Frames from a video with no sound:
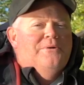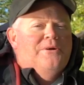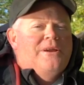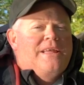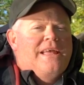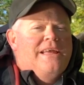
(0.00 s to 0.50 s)

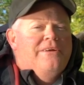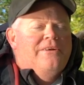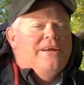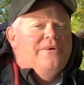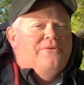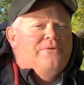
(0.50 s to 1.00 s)
morning,
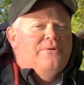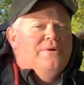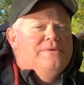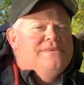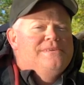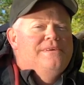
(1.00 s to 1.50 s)
Anchored
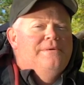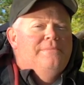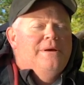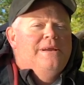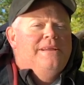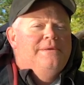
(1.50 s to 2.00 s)
Outdoors.
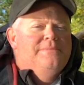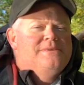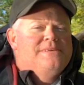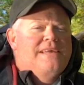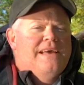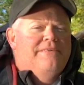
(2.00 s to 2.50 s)
My name
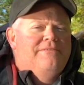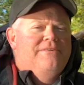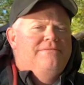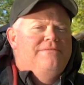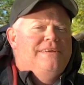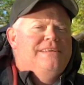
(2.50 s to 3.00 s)
is
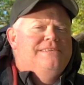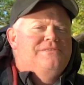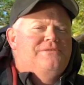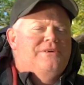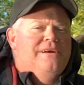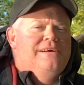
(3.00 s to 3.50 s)
Kevin
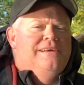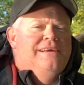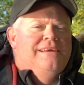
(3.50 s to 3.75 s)
Feenstra,